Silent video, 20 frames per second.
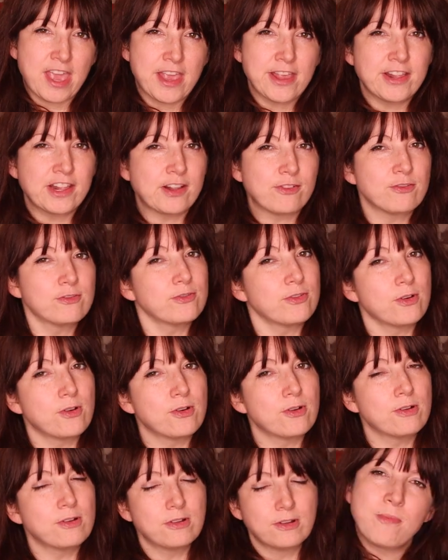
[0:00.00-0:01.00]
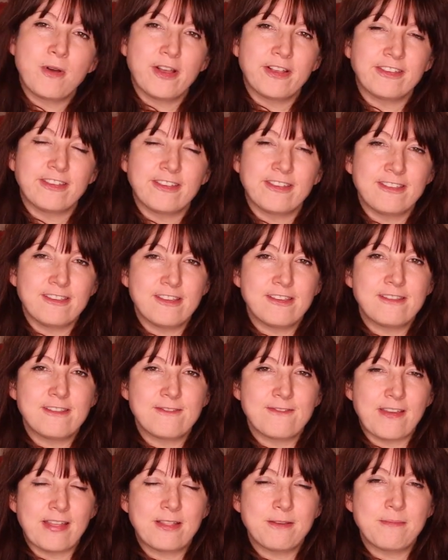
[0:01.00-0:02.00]
the age of four. Boys are still
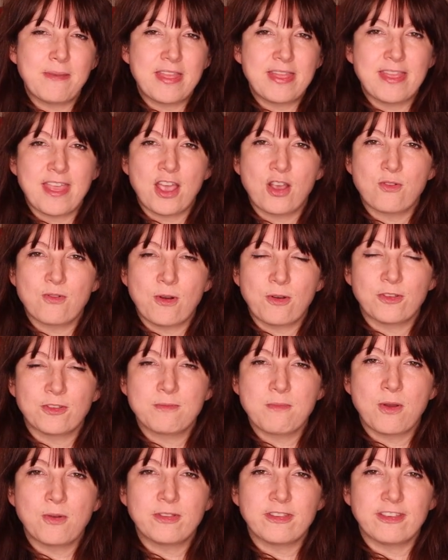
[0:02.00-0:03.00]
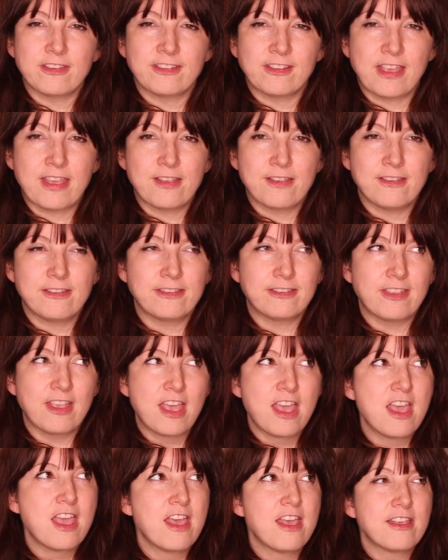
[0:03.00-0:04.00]
developing their gross motor skills,
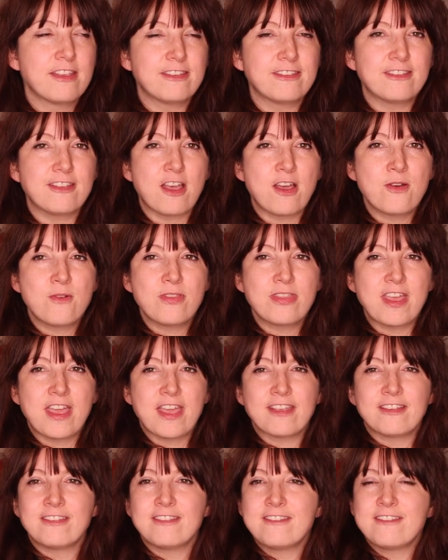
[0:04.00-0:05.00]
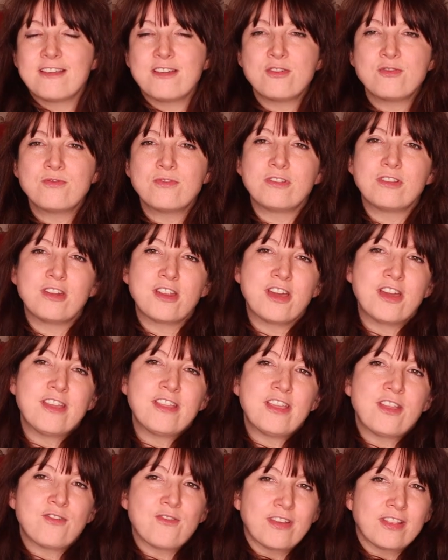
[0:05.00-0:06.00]
so they are still
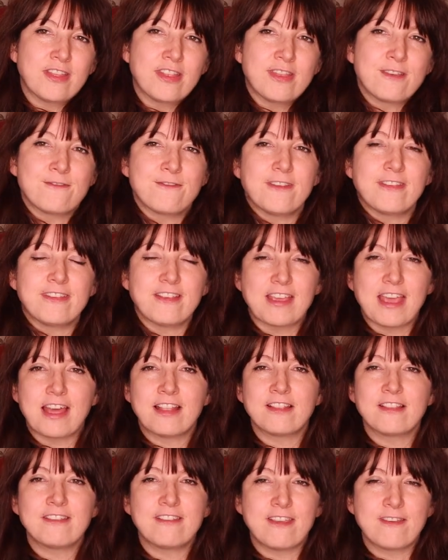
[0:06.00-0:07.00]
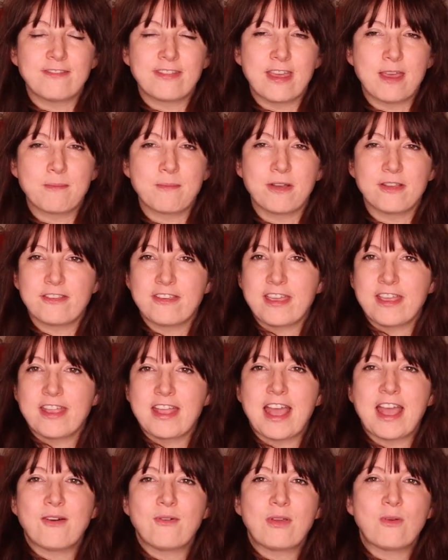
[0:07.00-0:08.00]
learning really the physicality of their body and
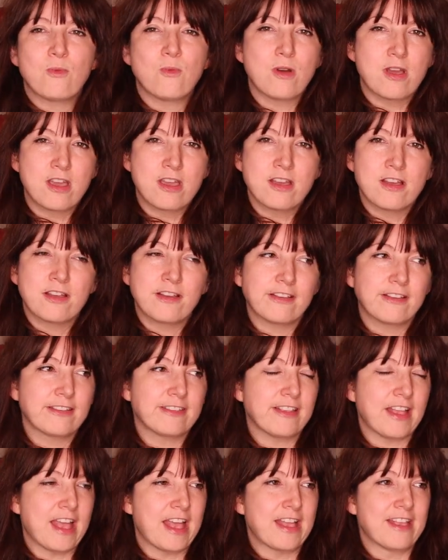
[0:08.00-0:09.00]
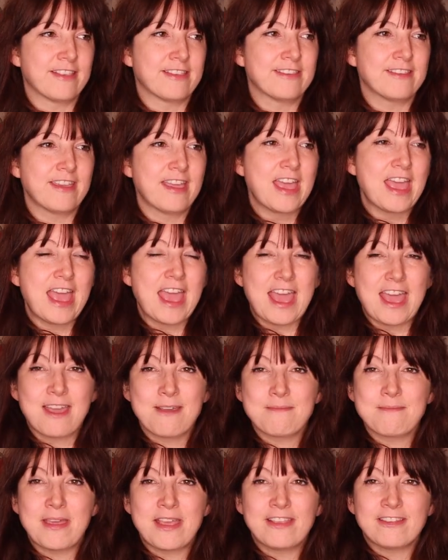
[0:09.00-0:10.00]
how it works, and
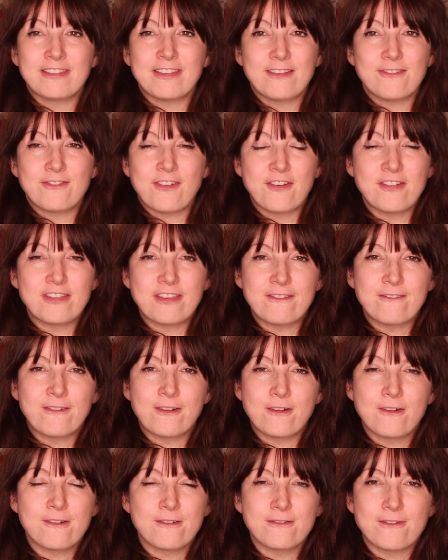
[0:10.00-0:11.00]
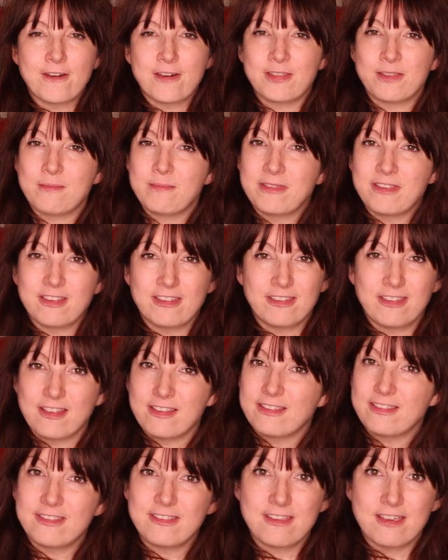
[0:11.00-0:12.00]
it makes it very difficult for them to
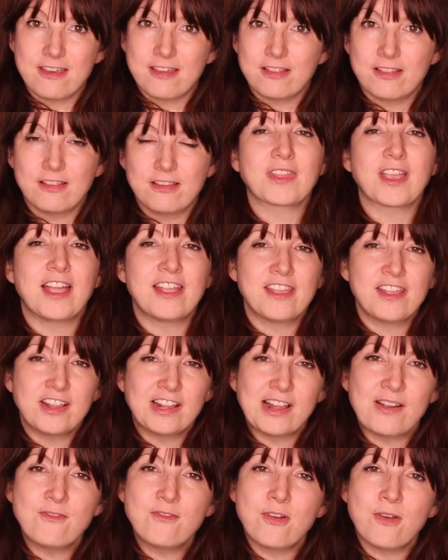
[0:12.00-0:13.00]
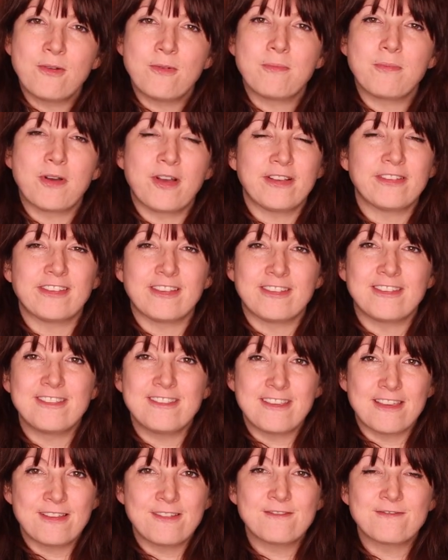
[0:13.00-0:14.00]
sit still. And in general, boys are
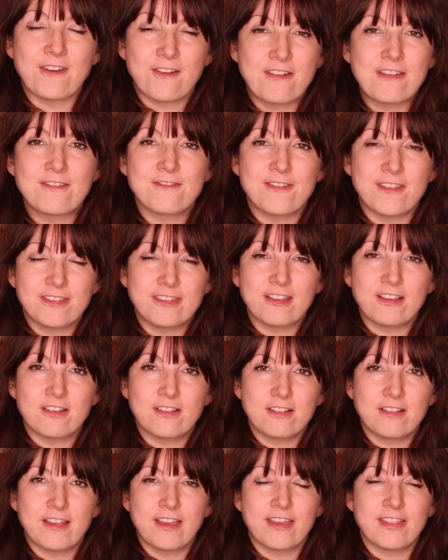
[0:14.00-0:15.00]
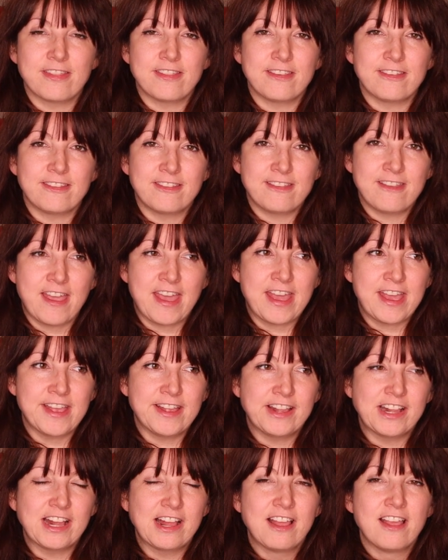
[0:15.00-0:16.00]
still very physical at this
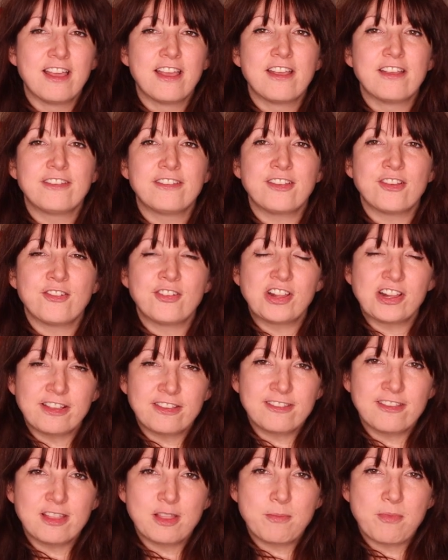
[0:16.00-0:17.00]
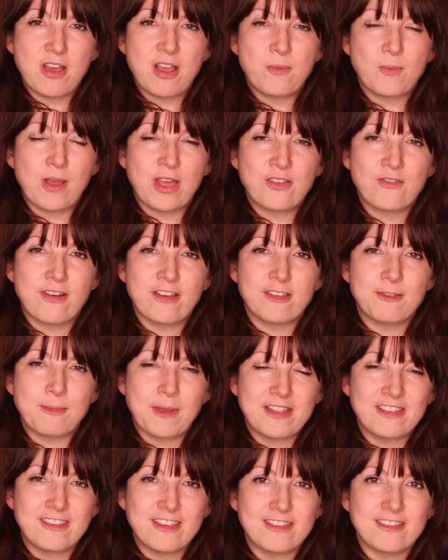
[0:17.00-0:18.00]
stage. So just at the point where they're
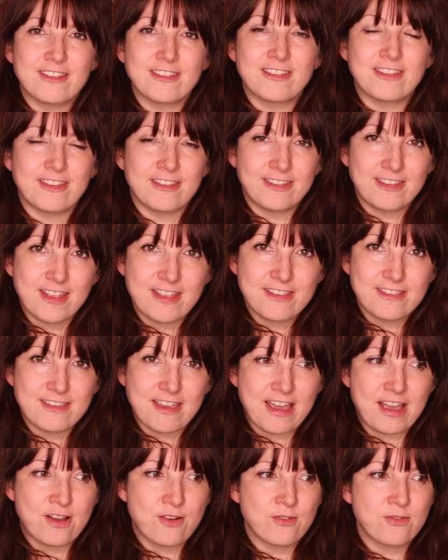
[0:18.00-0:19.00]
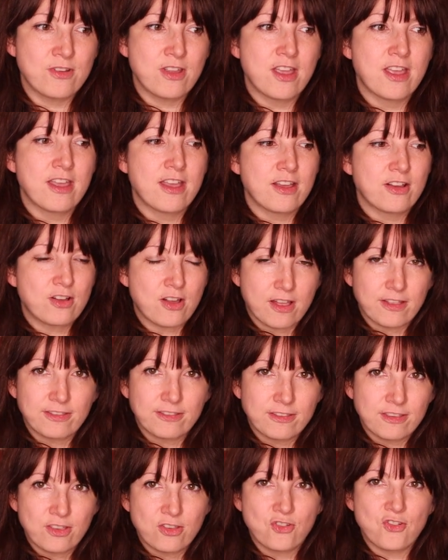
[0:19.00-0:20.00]
expected to sit down,
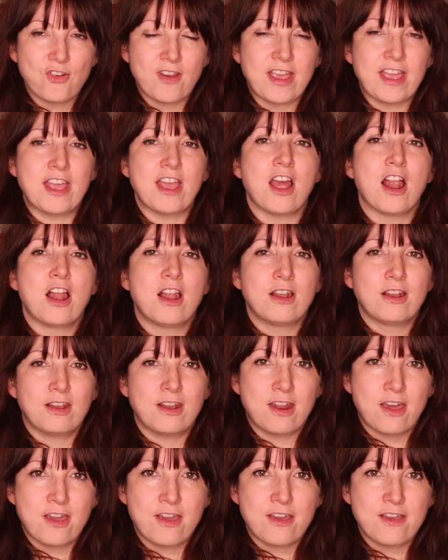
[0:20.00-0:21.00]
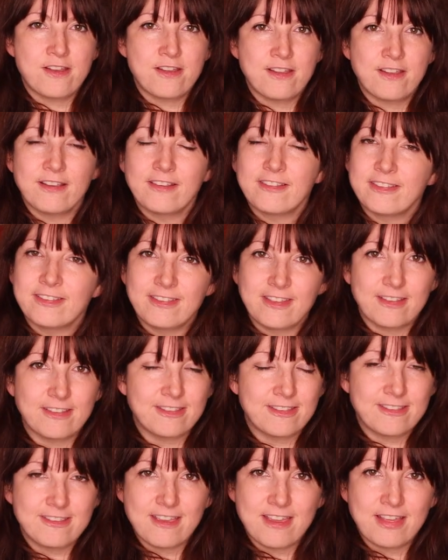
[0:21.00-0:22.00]
concentrate, learn, sit
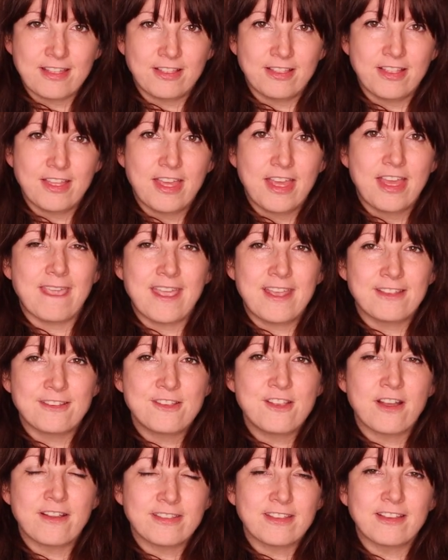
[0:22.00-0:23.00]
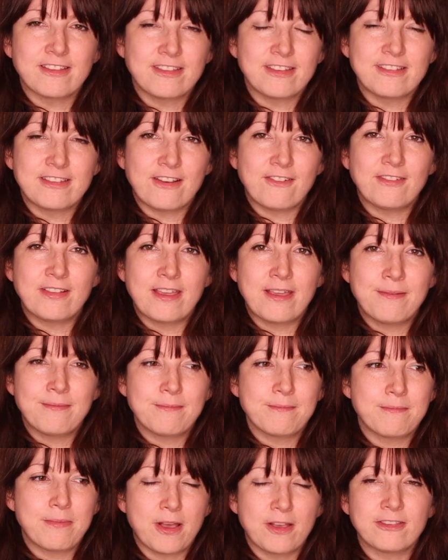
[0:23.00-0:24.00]
still, it's not
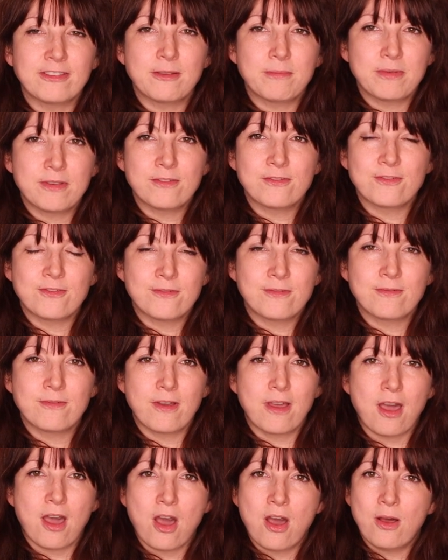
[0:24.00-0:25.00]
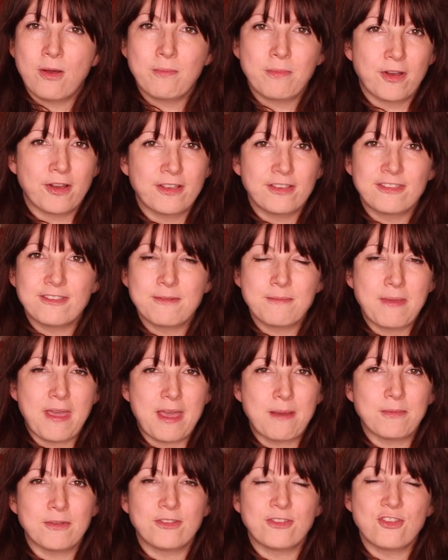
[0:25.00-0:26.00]
necessarily possible for all boys to be
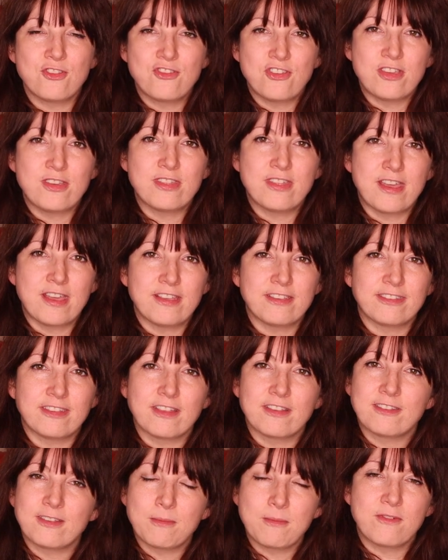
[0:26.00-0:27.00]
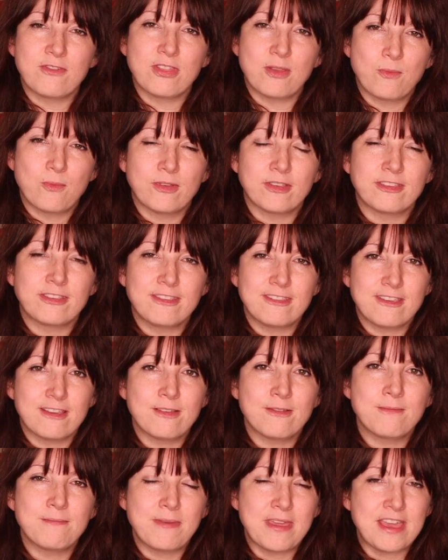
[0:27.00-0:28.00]
able to do this. Some of them will
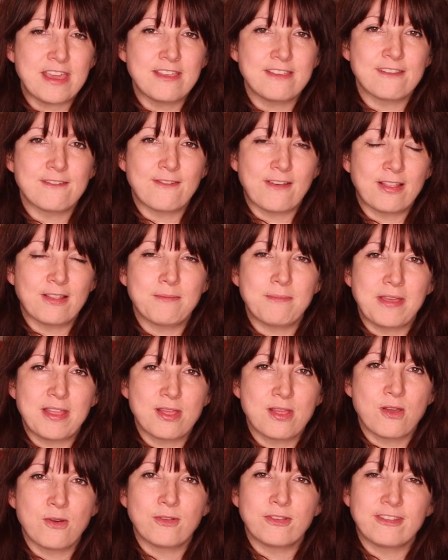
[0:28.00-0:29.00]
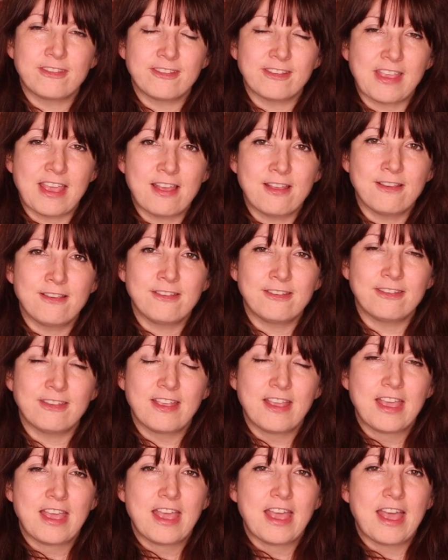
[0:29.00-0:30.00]
still be developing those skills,
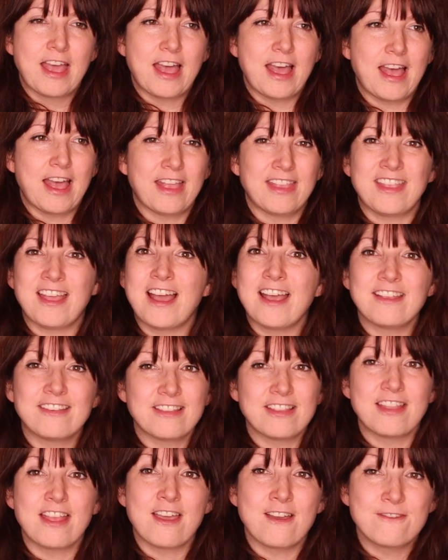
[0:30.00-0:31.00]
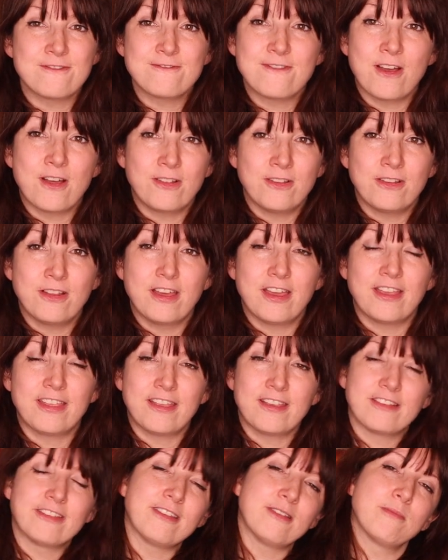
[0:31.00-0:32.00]
and that isn't their fault, and
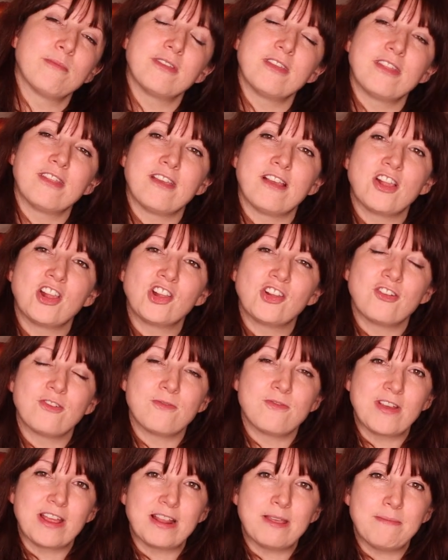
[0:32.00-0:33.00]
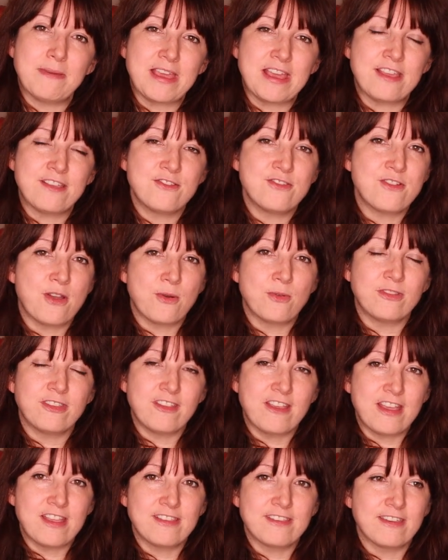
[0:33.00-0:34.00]
it's something that should really be
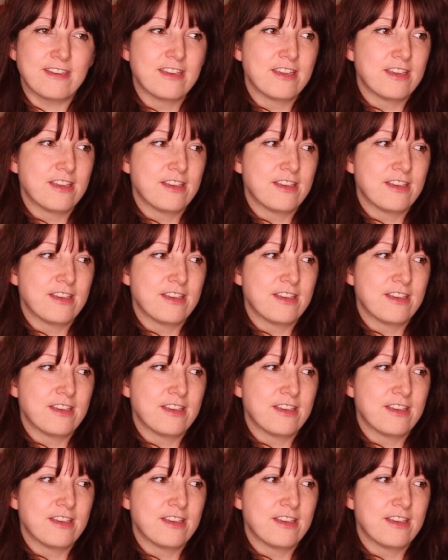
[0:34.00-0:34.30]
noted